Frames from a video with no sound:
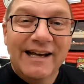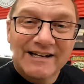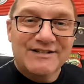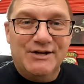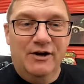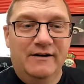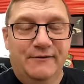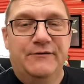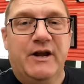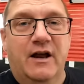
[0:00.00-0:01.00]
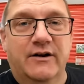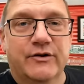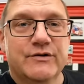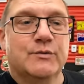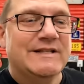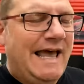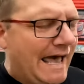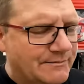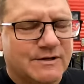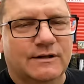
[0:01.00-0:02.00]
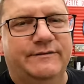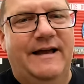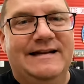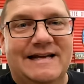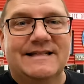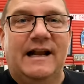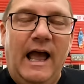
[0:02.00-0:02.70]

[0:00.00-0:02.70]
Because turning 50 on a cruise was absolutely fantastic.